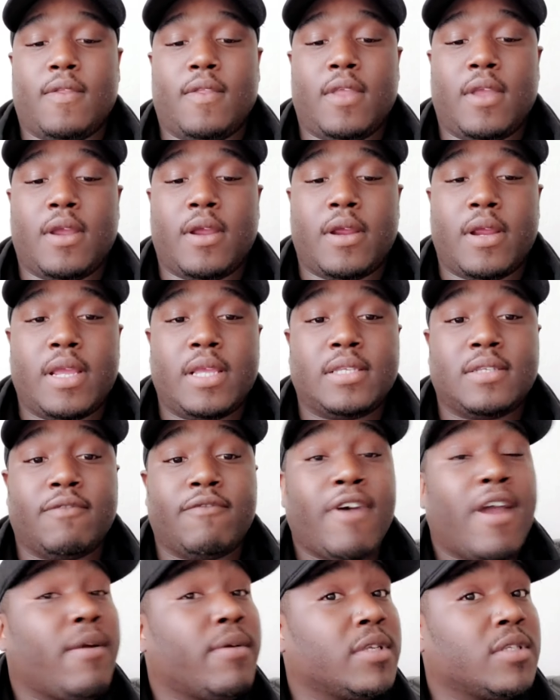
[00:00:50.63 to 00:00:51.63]
there is a
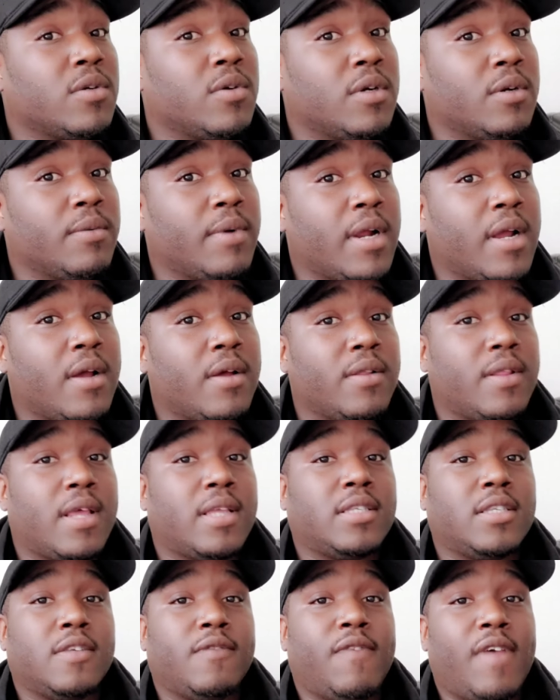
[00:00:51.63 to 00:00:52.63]
virus going around
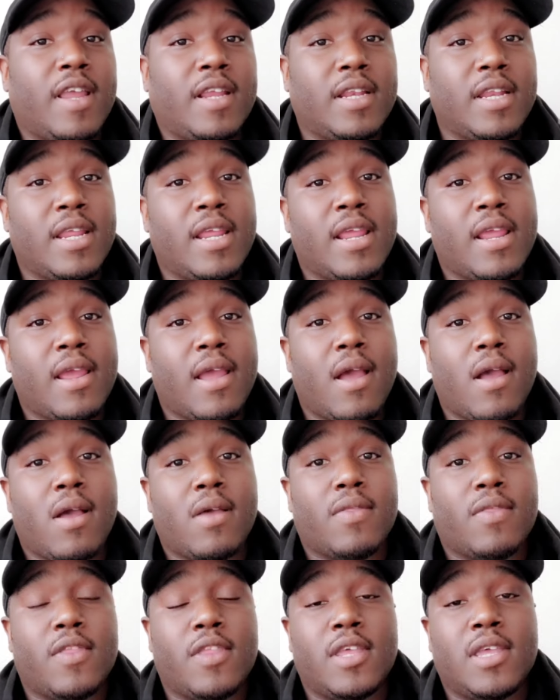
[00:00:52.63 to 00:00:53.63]
that's affecting
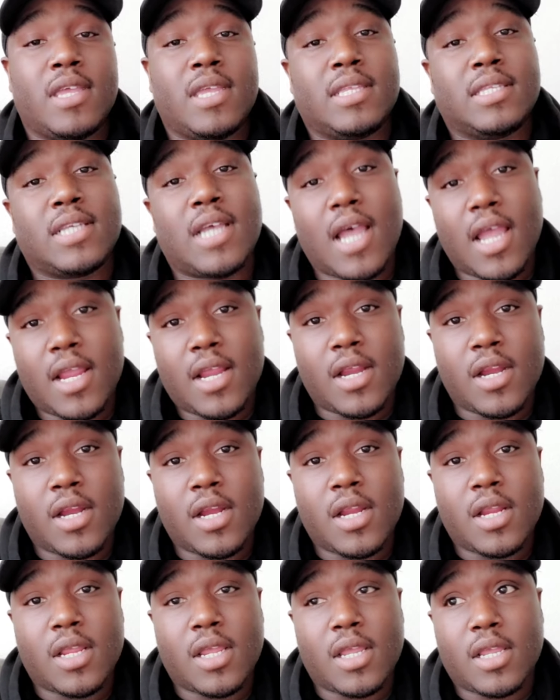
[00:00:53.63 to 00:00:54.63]
the
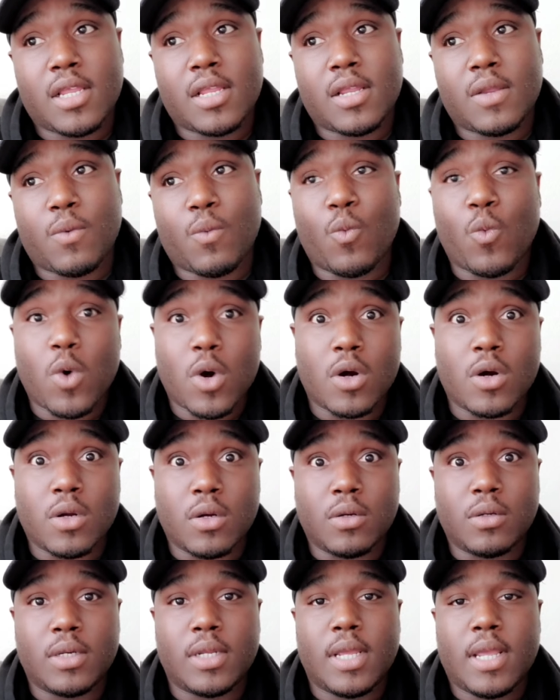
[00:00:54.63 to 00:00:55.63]
entire
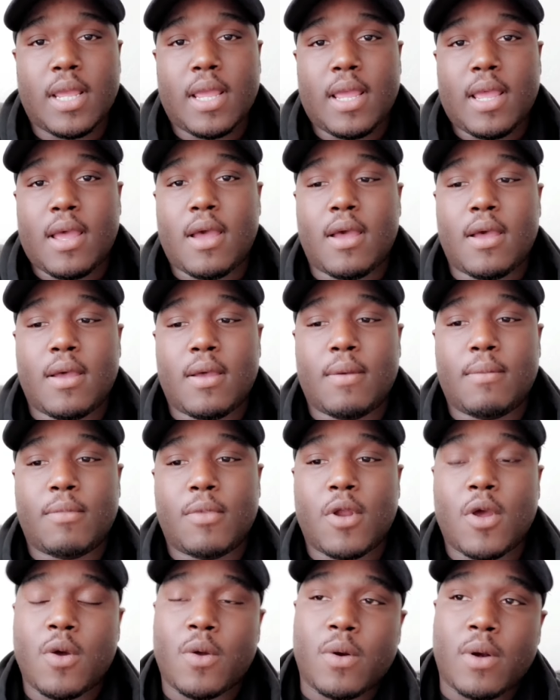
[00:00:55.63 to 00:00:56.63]
world,
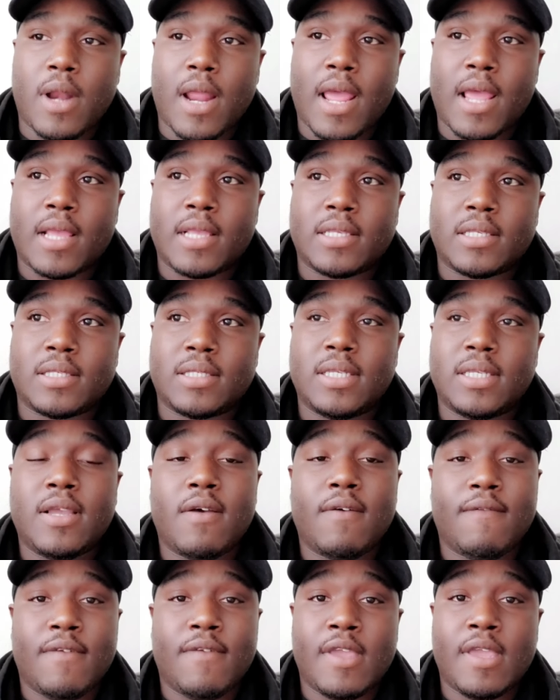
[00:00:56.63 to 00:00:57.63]
known as
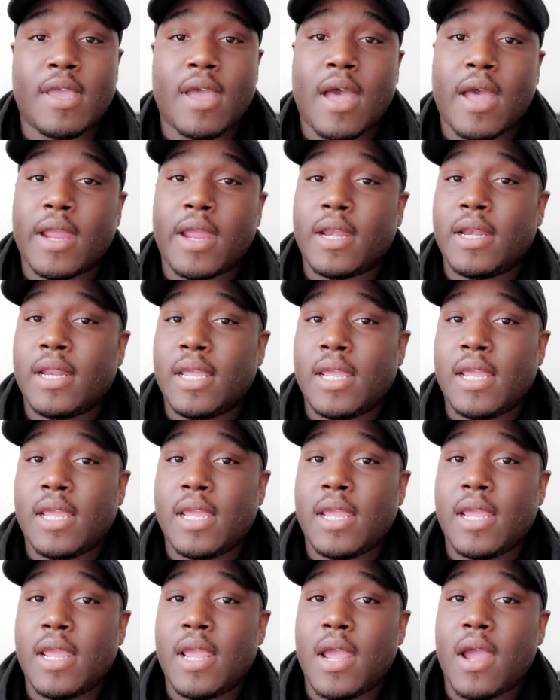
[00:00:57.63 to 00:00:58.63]

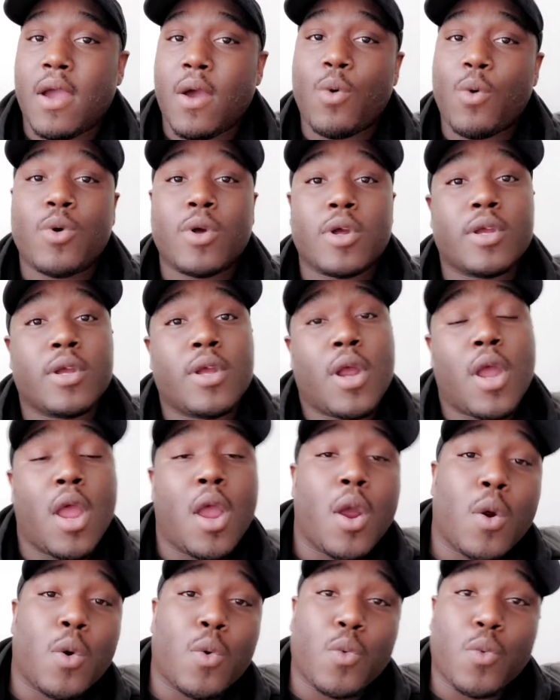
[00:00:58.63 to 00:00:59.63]
COVID or
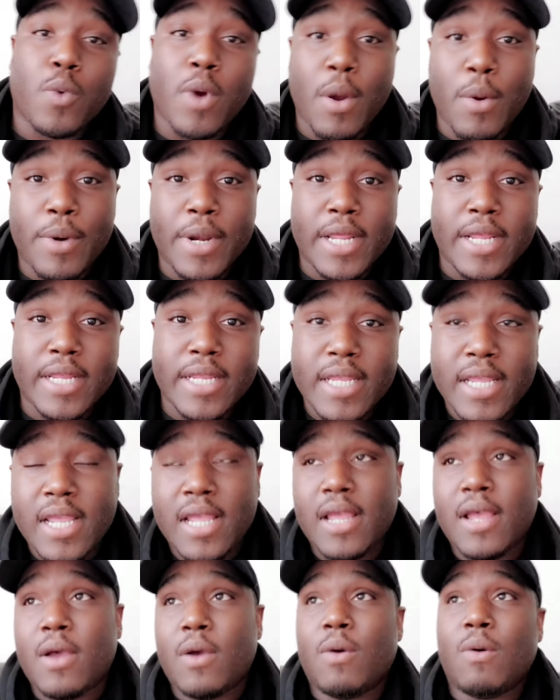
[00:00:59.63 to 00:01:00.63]
Rona
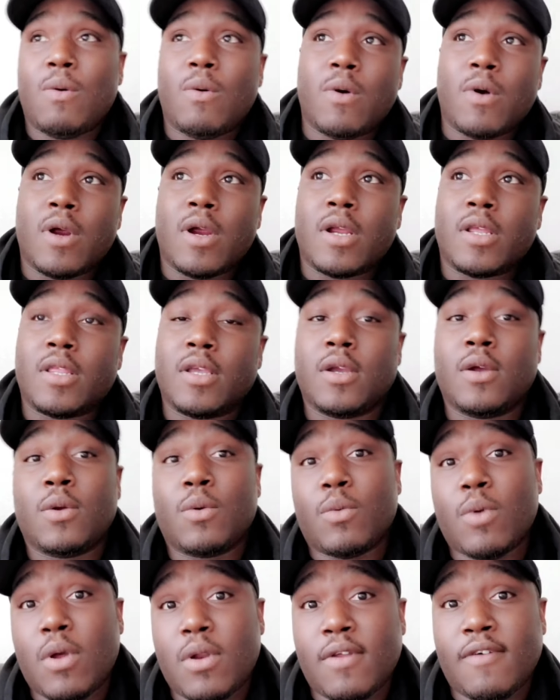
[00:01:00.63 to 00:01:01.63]
or the
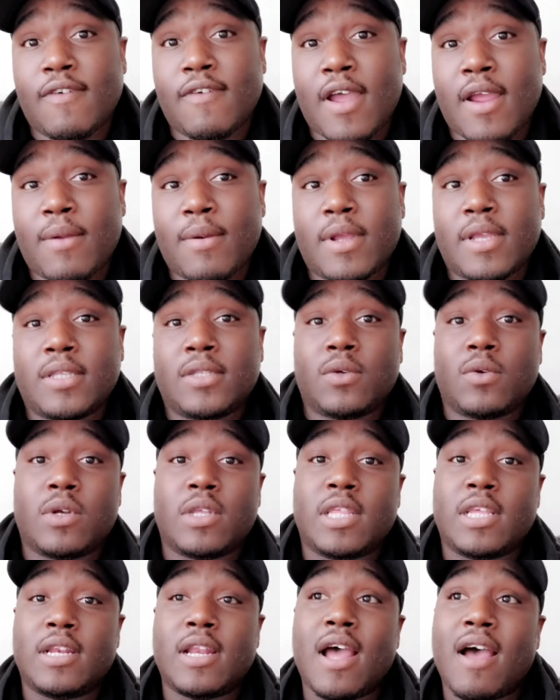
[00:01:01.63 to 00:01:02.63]
coronavirus
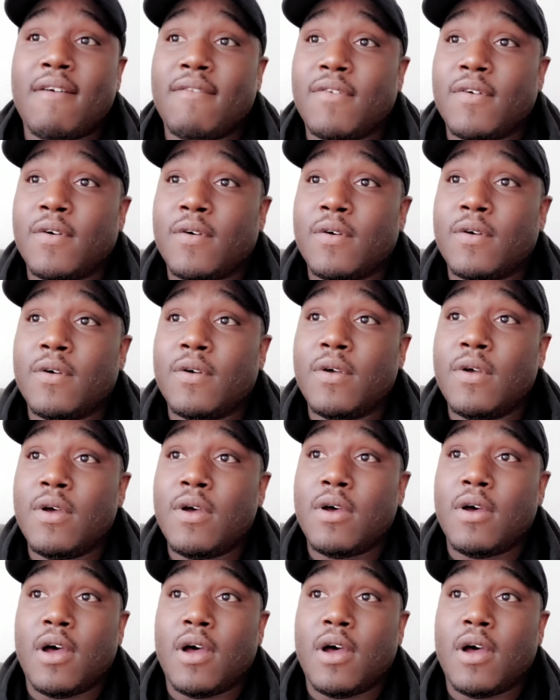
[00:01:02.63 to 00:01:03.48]
or the novel